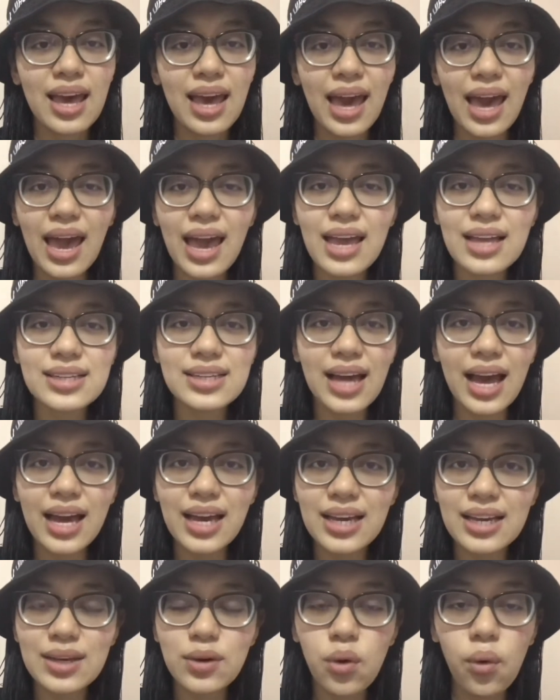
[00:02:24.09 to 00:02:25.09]
and
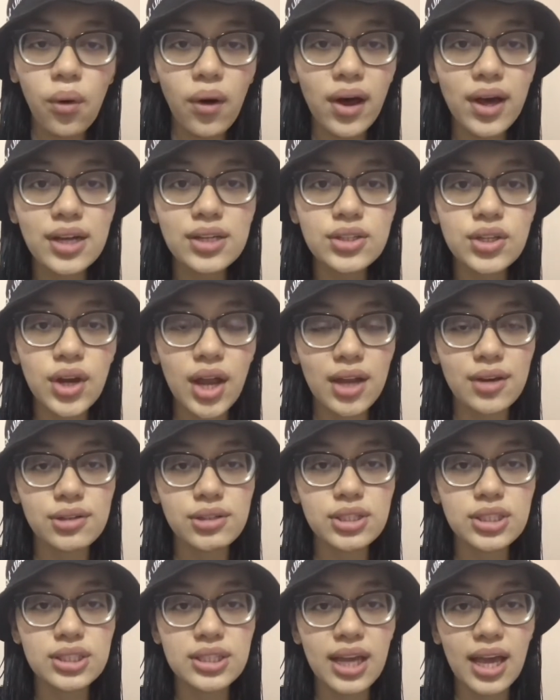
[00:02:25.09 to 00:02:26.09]
I quite
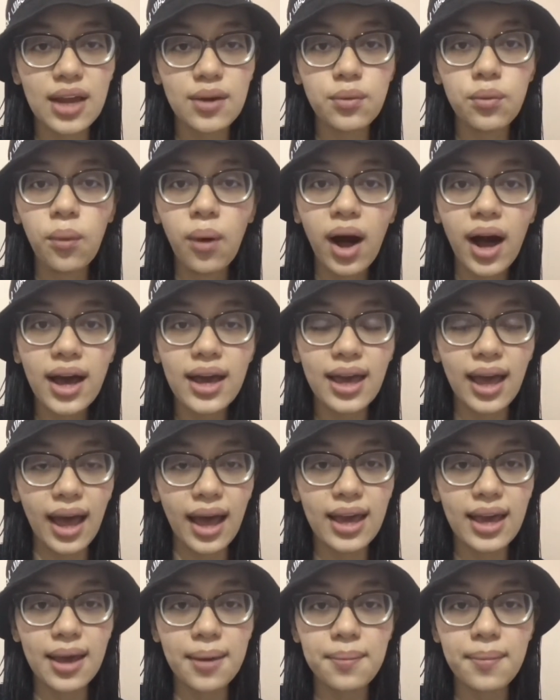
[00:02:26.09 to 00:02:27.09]
understand why
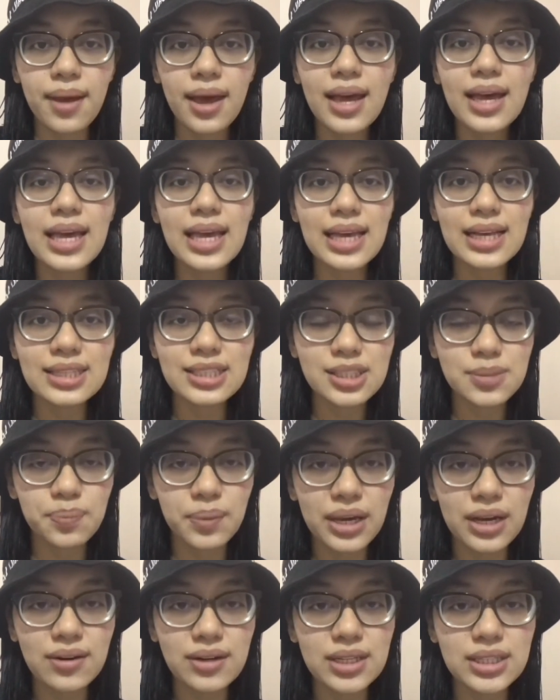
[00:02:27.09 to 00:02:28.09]
I am
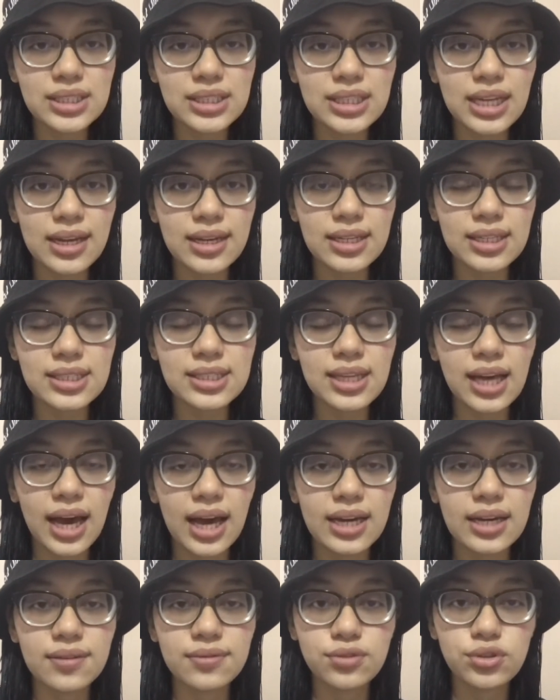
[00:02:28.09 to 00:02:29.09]
experiencing this
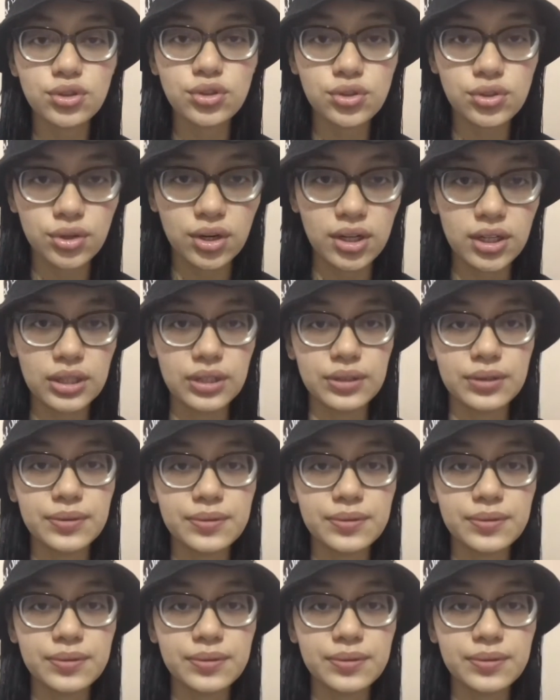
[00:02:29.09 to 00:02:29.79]
kind of struggle.